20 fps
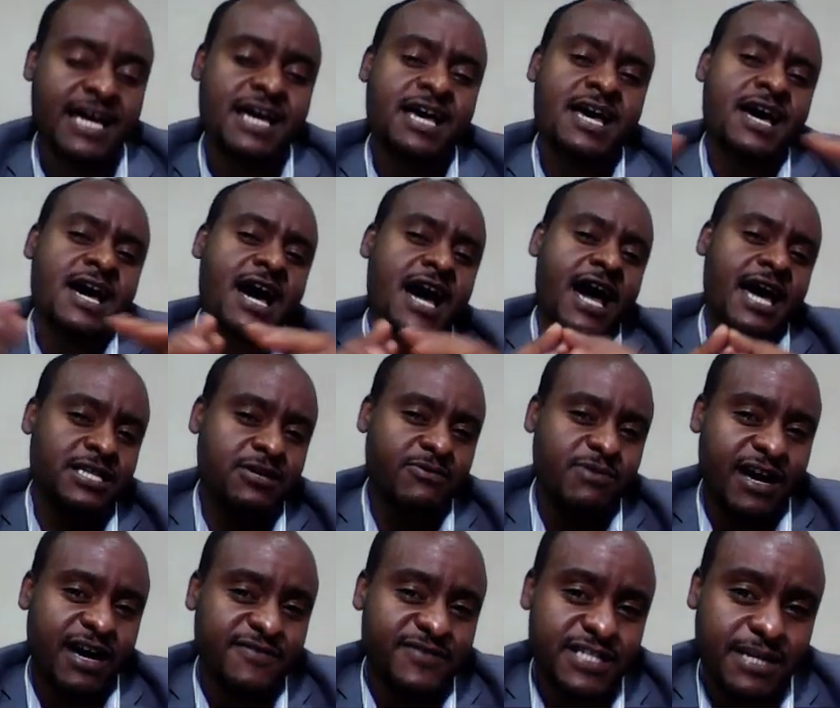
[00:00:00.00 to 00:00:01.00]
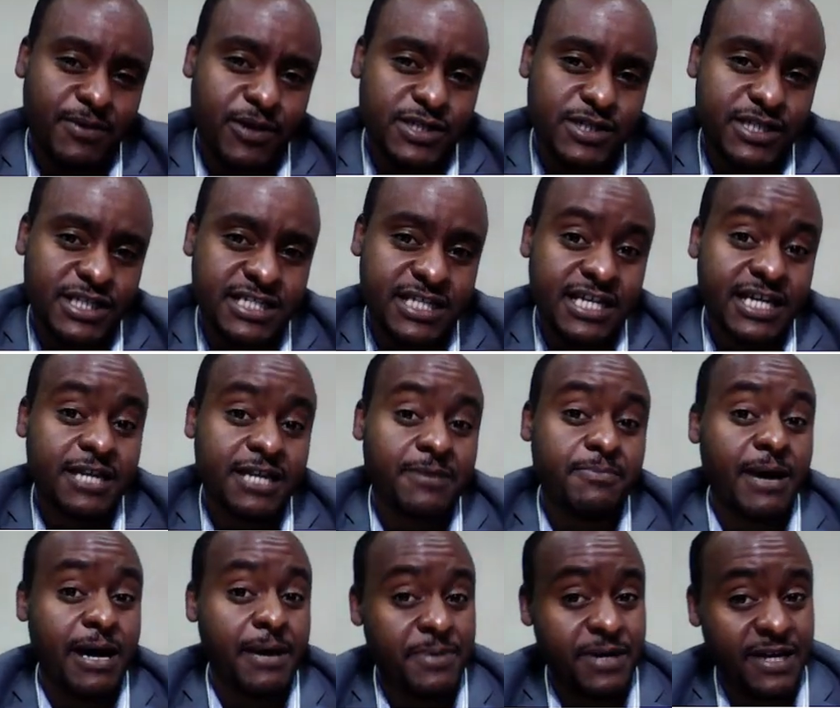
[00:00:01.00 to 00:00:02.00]
I think we have seen about this thing in my
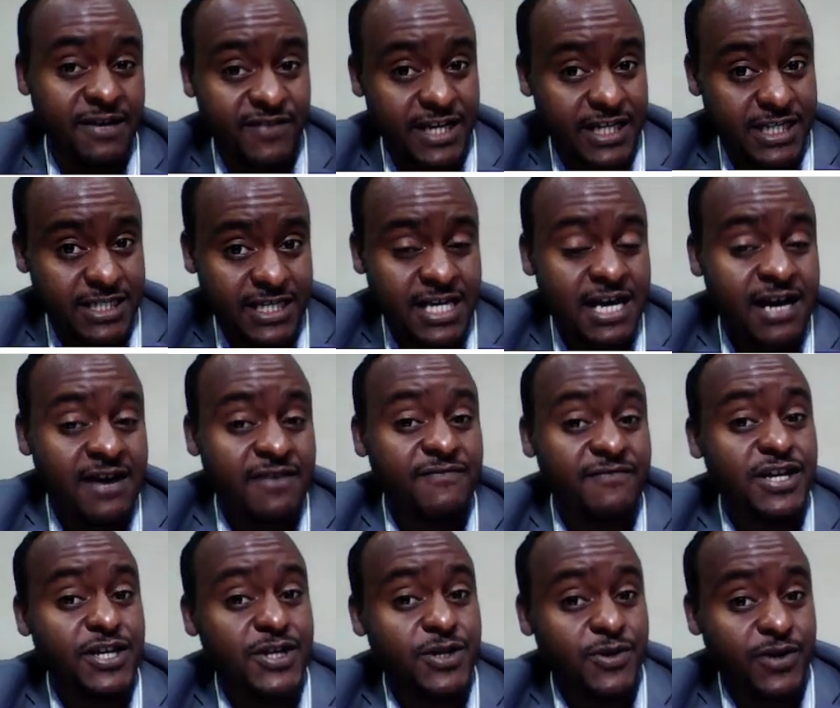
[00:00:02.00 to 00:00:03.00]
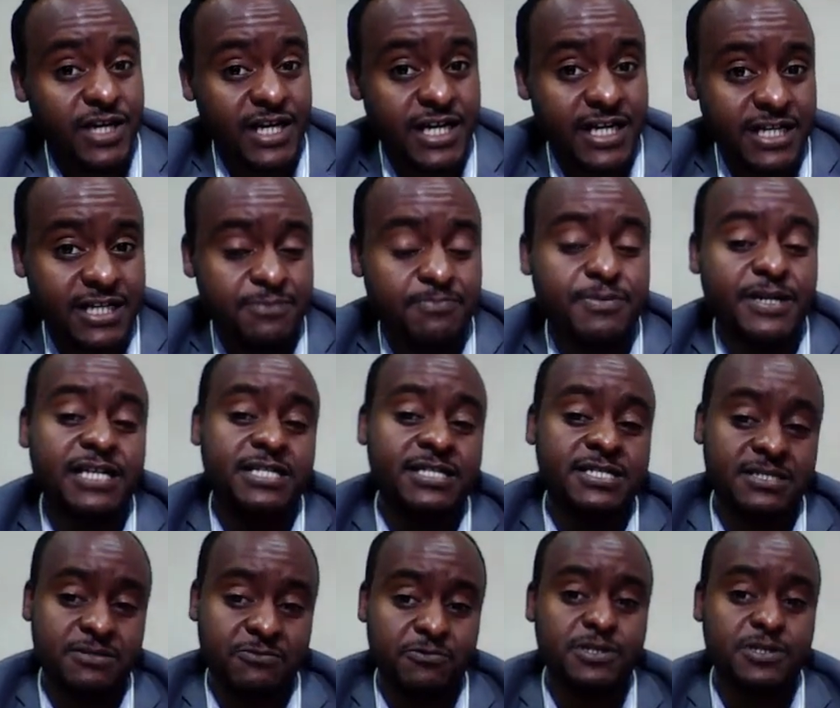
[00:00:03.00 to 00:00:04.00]
previous video record, but
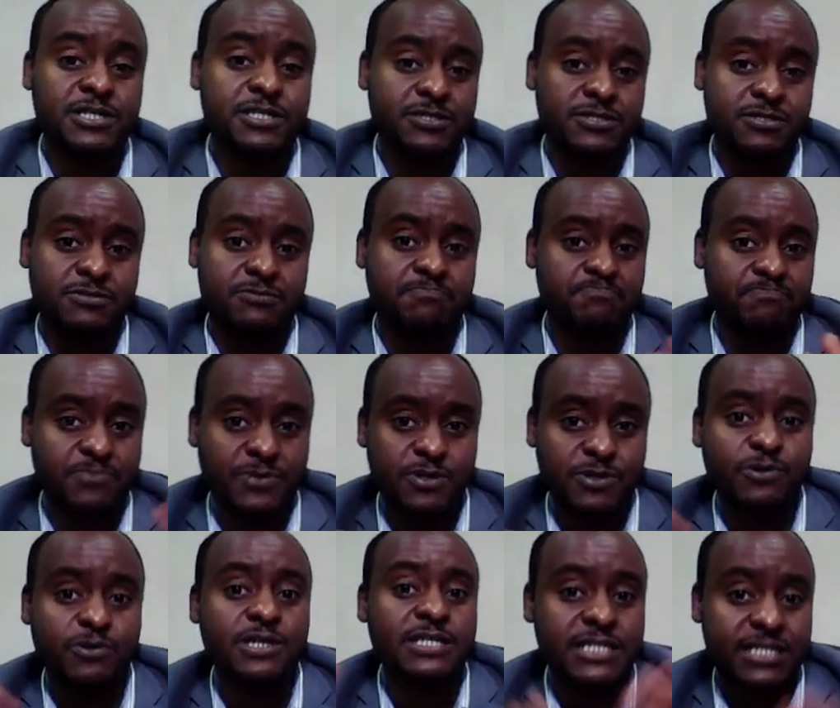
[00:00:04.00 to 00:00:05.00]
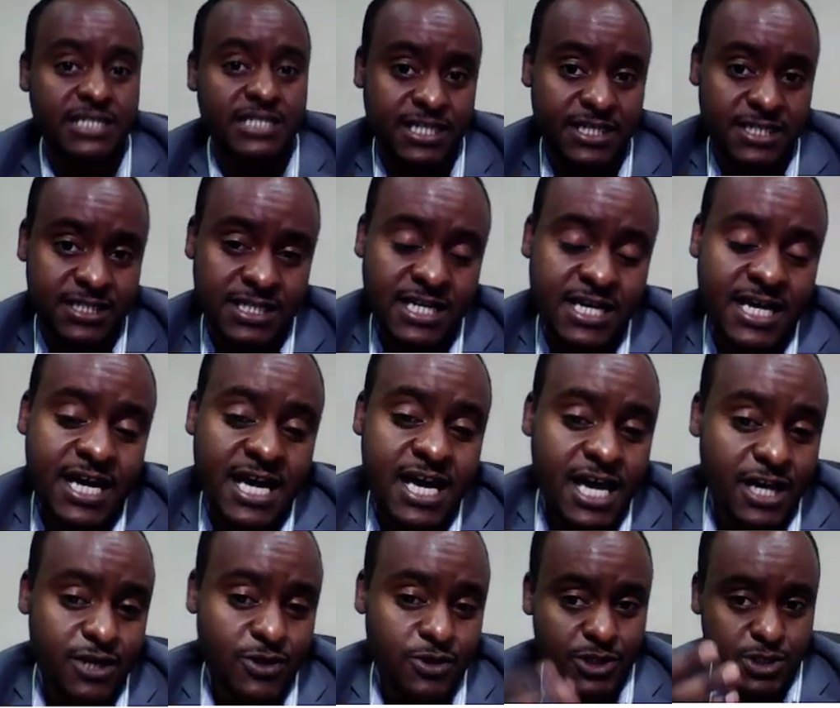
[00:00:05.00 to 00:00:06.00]
we'll discuss,
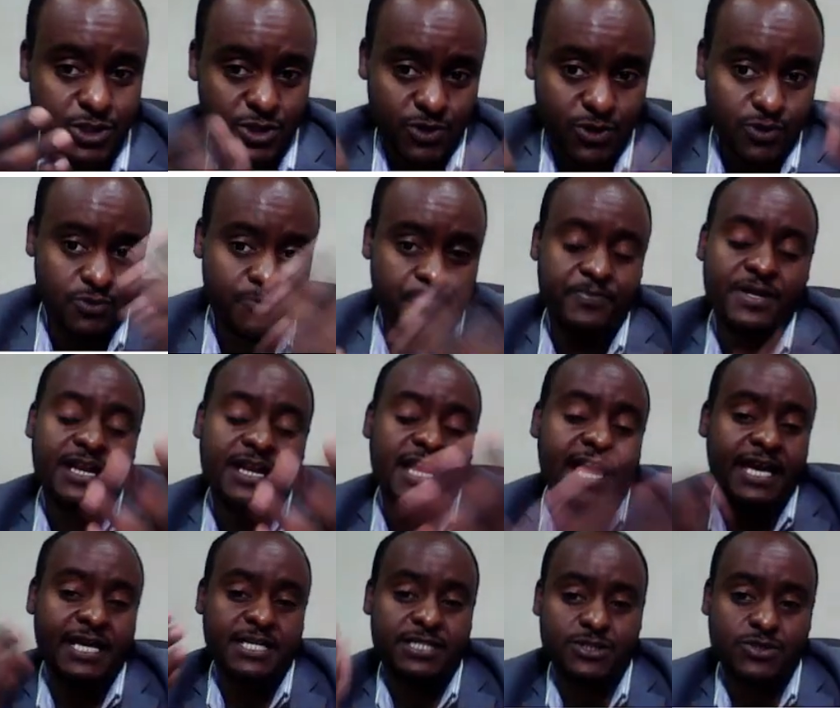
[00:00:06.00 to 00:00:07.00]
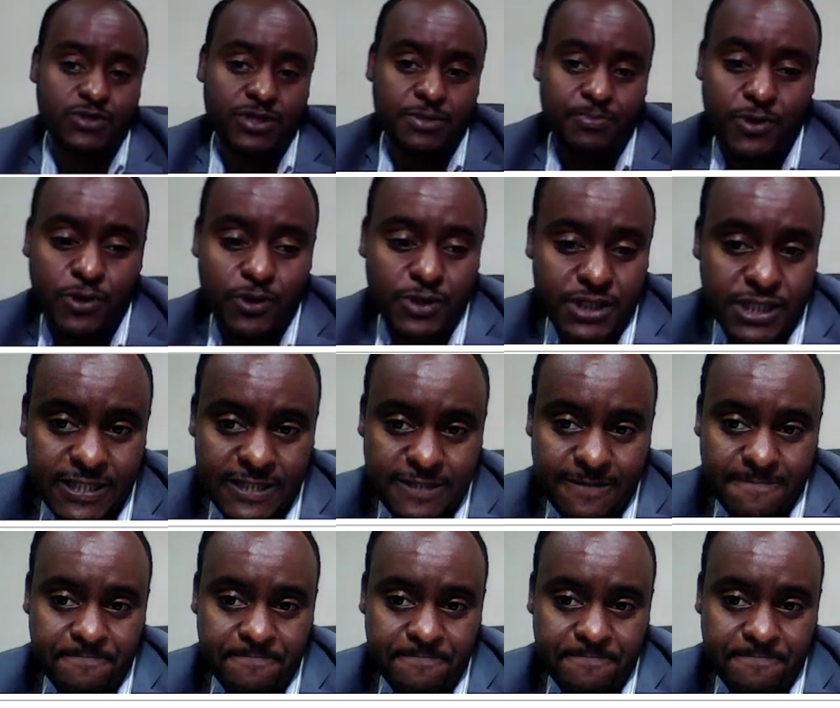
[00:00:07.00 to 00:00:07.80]
through the process.